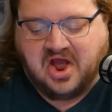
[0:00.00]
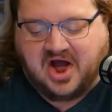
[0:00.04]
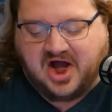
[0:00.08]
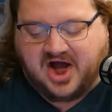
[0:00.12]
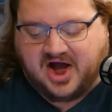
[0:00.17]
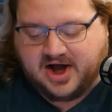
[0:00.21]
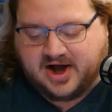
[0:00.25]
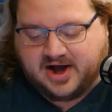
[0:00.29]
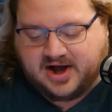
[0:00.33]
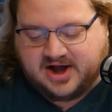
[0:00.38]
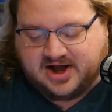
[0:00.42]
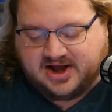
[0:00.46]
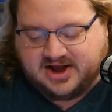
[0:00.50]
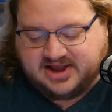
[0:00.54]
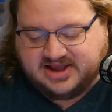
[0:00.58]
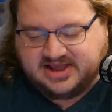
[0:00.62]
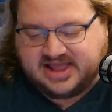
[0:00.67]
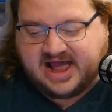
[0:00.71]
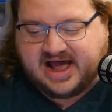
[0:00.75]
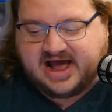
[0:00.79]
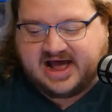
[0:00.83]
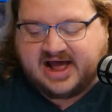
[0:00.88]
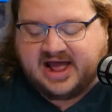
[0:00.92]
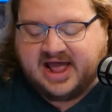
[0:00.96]
uh,
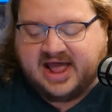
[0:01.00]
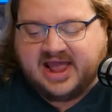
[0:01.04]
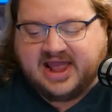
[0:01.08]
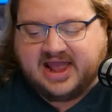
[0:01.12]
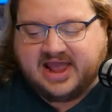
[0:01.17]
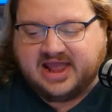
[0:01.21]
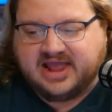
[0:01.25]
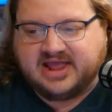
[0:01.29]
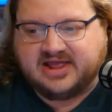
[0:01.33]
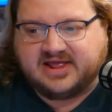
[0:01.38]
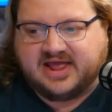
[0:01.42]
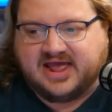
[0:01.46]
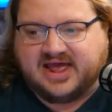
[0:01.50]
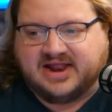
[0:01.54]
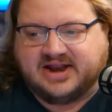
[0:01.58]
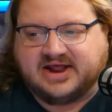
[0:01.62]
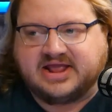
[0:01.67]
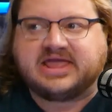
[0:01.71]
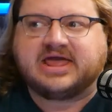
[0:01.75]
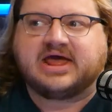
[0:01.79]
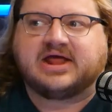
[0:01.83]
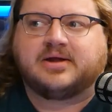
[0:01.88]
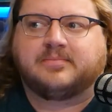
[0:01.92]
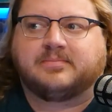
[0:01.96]
yeah. It, and
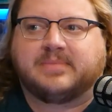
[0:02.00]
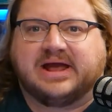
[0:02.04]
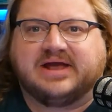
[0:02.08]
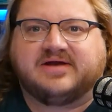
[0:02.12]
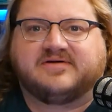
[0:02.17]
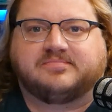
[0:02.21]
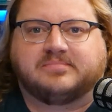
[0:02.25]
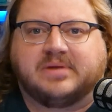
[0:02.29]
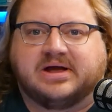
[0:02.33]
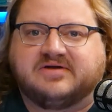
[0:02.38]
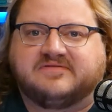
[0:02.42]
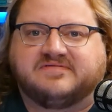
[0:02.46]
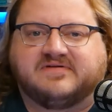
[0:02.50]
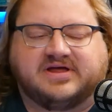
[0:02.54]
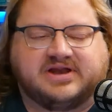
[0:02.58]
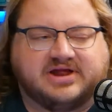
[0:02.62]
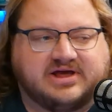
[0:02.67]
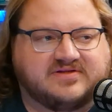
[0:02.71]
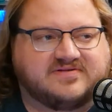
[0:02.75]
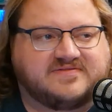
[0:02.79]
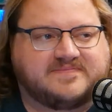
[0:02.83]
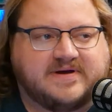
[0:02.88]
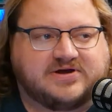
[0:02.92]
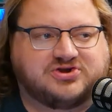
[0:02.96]
again, a Mike Mike
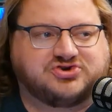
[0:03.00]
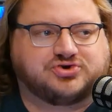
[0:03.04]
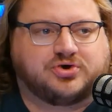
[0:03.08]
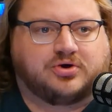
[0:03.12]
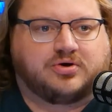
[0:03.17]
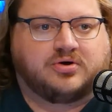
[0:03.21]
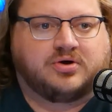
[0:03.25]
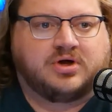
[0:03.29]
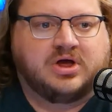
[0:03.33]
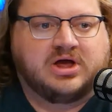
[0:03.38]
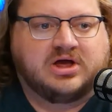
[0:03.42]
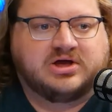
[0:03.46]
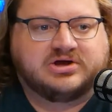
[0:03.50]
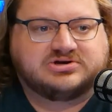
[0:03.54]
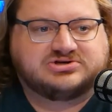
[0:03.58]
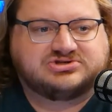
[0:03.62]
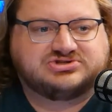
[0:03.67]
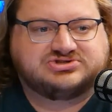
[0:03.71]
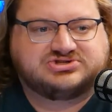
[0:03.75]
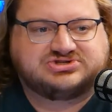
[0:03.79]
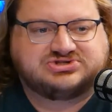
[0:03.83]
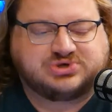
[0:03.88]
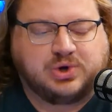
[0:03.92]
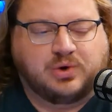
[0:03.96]
Flanagan special
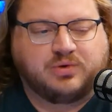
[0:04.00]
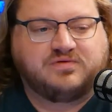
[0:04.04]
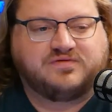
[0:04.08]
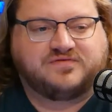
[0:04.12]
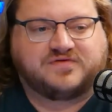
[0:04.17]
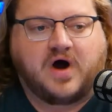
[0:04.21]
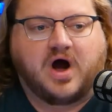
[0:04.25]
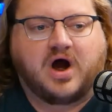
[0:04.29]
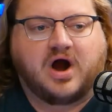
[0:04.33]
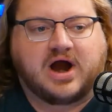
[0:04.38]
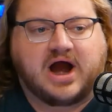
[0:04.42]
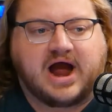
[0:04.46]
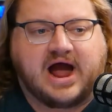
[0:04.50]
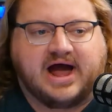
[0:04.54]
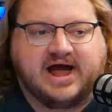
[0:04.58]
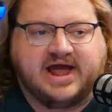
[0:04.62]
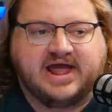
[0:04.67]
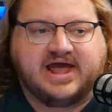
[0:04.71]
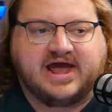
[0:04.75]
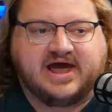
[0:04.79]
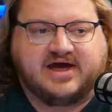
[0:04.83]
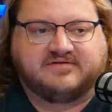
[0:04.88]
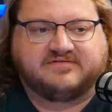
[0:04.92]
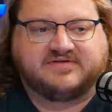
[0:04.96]
so far I
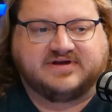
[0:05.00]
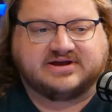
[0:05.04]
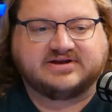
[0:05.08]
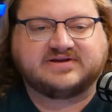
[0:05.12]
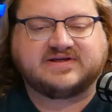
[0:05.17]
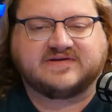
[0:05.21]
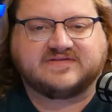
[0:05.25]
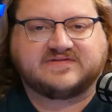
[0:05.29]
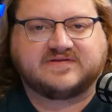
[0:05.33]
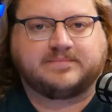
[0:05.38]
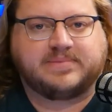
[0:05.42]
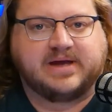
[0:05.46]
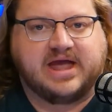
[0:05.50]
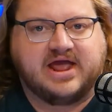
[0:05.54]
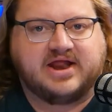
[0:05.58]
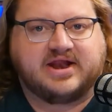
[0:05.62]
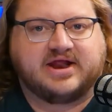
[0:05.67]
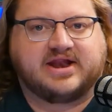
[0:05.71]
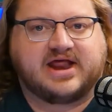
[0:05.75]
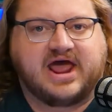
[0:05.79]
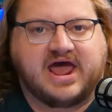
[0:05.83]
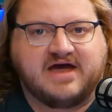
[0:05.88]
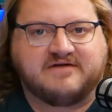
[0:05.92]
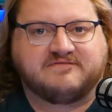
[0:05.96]
have
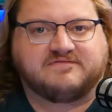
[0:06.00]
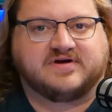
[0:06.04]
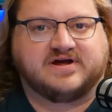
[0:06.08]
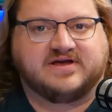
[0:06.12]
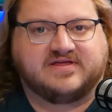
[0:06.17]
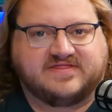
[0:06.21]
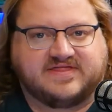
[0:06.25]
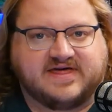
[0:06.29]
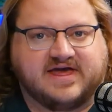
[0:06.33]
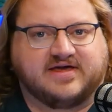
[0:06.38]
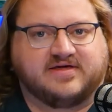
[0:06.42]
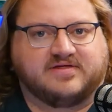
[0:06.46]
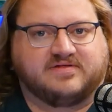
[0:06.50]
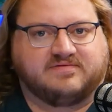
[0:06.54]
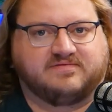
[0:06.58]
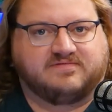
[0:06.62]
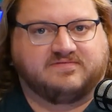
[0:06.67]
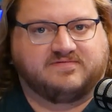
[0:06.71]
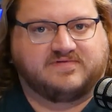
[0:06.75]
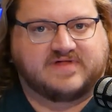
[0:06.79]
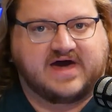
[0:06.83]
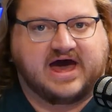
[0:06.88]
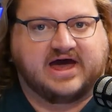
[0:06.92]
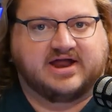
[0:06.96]
anticipated
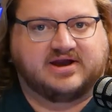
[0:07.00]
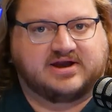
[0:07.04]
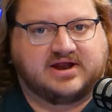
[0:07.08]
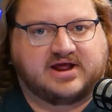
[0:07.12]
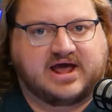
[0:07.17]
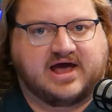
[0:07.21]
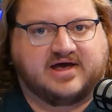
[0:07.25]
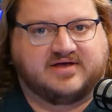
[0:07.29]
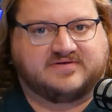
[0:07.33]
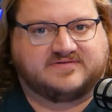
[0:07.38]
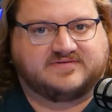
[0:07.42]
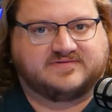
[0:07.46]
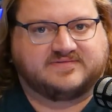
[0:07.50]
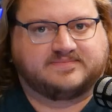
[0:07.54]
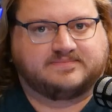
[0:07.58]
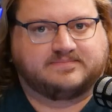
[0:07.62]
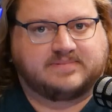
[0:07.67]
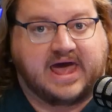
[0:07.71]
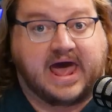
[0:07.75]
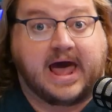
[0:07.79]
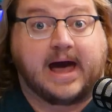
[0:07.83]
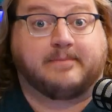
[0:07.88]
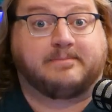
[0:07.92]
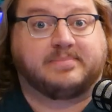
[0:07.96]
everything that has
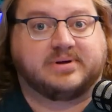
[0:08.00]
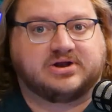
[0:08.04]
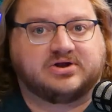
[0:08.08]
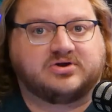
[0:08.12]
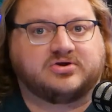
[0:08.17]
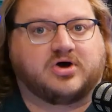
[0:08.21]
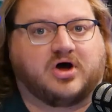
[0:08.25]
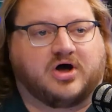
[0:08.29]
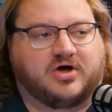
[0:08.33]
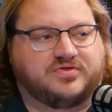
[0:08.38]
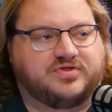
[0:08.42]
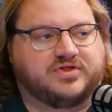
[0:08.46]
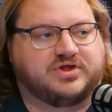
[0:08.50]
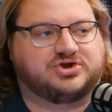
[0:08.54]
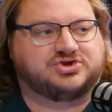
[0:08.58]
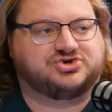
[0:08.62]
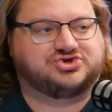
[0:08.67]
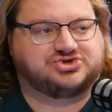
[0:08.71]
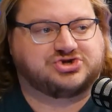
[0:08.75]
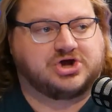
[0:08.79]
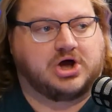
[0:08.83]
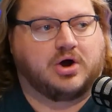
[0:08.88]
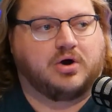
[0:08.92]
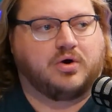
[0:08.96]
happened mm-hmm. on this
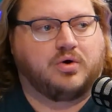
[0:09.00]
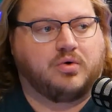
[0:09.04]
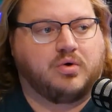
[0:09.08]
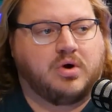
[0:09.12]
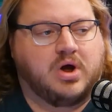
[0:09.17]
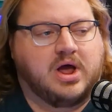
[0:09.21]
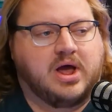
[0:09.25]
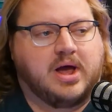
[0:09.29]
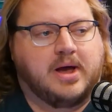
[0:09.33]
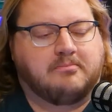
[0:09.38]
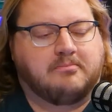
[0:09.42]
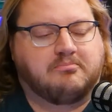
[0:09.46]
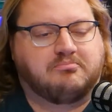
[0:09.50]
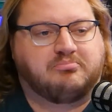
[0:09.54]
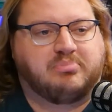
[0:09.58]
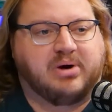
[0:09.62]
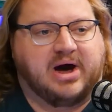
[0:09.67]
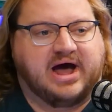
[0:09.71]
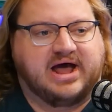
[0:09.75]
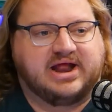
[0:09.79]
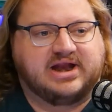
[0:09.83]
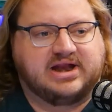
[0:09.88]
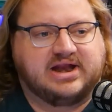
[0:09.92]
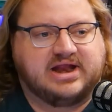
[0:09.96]
show,
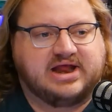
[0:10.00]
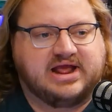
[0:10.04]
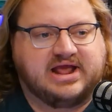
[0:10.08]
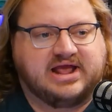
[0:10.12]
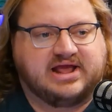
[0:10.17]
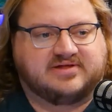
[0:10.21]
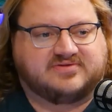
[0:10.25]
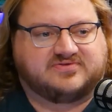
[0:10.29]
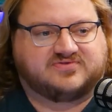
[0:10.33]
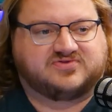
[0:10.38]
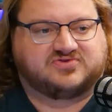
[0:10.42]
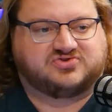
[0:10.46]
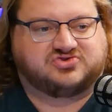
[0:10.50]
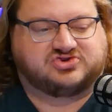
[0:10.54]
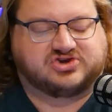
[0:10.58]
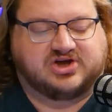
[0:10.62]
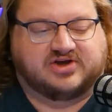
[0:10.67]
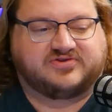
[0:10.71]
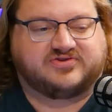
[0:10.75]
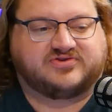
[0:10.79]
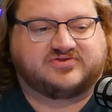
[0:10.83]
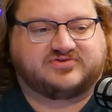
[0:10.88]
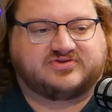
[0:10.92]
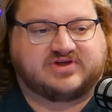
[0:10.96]
but it's
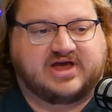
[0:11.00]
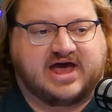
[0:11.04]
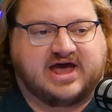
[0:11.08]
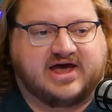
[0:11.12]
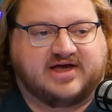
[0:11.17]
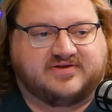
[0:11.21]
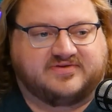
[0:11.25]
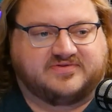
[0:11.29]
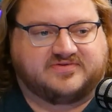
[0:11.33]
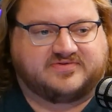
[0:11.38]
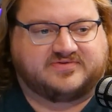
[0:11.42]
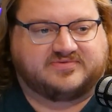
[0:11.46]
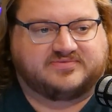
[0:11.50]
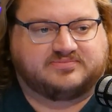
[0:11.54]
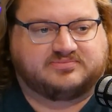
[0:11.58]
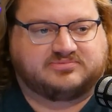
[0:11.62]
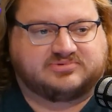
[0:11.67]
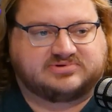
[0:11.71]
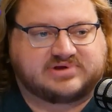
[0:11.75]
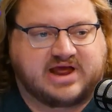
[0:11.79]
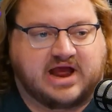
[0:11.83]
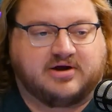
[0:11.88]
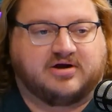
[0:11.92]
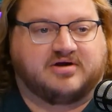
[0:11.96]
just as
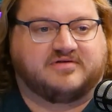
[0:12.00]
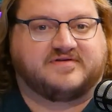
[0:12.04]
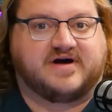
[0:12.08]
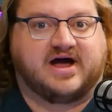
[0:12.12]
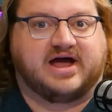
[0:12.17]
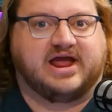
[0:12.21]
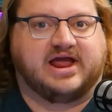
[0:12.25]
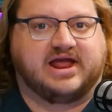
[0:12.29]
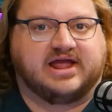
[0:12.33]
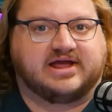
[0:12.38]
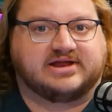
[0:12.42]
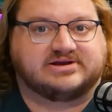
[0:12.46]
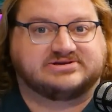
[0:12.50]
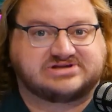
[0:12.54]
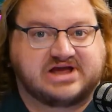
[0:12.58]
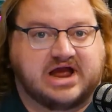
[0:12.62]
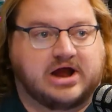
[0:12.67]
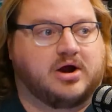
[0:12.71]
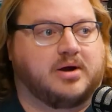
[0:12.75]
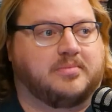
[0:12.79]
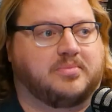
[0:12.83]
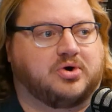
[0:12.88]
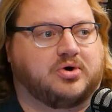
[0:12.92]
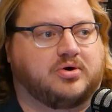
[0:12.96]
terrifying and
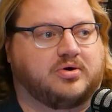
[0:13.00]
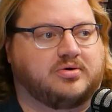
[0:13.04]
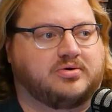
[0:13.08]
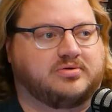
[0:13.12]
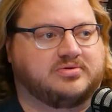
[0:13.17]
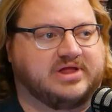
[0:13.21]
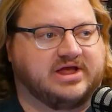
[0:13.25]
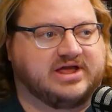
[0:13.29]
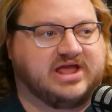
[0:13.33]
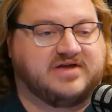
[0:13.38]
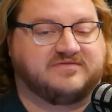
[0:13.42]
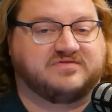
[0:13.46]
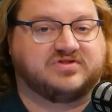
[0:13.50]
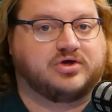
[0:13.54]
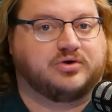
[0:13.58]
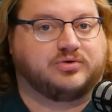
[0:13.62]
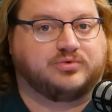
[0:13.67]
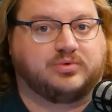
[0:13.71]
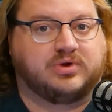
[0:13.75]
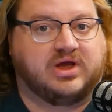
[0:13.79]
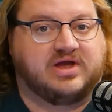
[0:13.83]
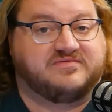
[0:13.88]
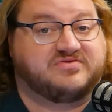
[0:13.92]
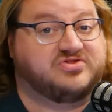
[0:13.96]
terrible. Yeah. Like even
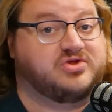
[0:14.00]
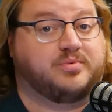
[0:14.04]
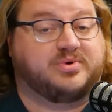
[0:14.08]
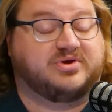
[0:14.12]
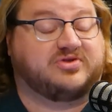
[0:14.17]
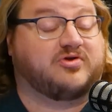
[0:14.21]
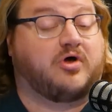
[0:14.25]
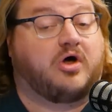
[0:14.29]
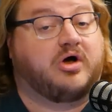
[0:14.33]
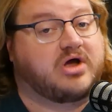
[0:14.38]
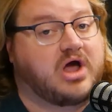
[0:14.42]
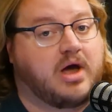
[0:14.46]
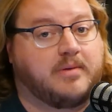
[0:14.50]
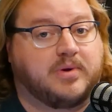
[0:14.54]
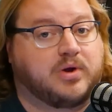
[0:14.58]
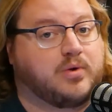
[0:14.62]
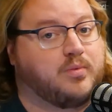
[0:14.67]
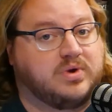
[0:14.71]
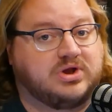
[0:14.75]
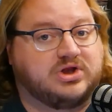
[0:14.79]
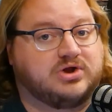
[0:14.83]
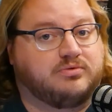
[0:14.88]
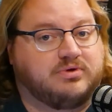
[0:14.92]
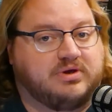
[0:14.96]
though even though we saw it
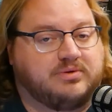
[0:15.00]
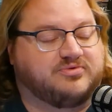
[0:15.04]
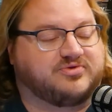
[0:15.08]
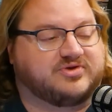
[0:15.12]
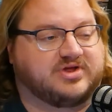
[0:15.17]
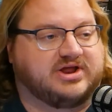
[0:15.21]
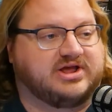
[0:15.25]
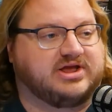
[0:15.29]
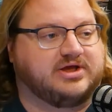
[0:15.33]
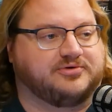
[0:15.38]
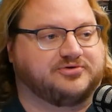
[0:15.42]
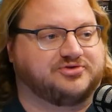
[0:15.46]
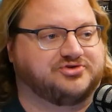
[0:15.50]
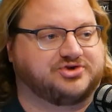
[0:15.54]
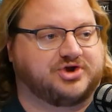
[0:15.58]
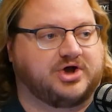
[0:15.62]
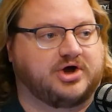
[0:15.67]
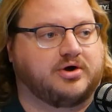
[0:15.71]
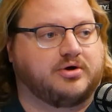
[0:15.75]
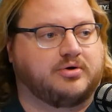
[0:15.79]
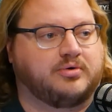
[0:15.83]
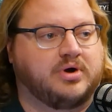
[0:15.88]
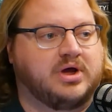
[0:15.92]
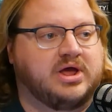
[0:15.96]
coming, we knew he was going to kill
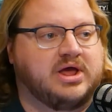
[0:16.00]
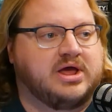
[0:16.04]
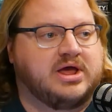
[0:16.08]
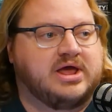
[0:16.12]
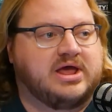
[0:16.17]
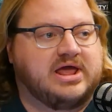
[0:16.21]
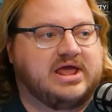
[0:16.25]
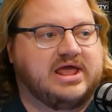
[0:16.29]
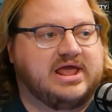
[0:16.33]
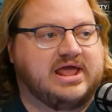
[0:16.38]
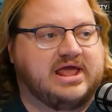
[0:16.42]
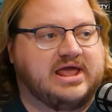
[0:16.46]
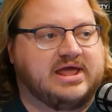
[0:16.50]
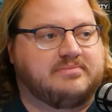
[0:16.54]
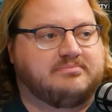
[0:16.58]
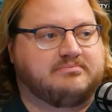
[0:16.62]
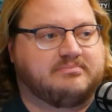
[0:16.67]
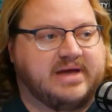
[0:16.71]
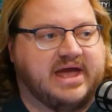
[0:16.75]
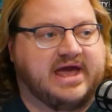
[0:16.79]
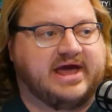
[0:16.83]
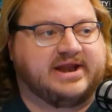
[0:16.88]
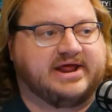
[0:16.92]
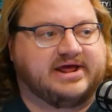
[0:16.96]
Joe. No. It
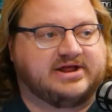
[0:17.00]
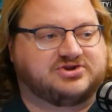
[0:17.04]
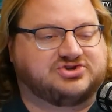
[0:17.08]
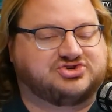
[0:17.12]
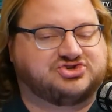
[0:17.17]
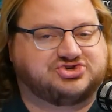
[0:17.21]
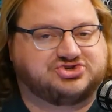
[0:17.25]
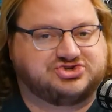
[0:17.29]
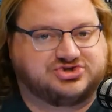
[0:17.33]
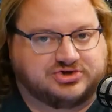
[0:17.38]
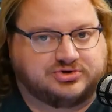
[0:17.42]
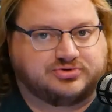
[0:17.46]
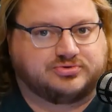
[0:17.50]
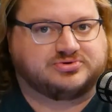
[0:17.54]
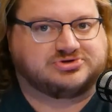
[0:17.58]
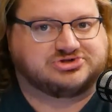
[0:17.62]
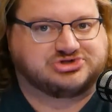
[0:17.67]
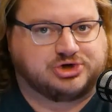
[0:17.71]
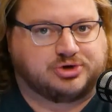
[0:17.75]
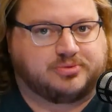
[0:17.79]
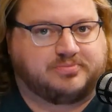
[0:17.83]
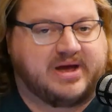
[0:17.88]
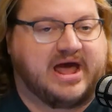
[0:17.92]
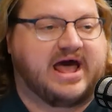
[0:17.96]
managed to
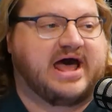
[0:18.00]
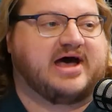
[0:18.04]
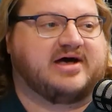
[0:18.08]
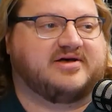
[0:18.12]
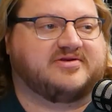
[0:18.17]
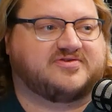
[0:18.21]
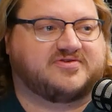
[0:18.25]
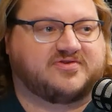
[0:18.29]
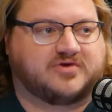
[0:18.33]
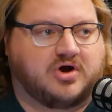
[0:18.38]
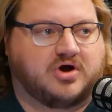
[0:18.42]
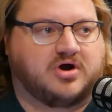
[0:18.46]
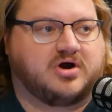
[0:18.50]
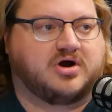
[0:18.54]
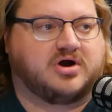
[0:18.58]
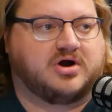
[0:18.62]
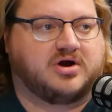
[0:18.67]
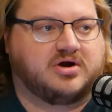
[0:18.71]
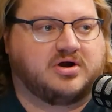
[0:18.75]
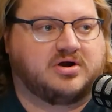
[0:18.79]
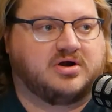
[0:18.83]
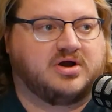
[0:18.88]
surpass our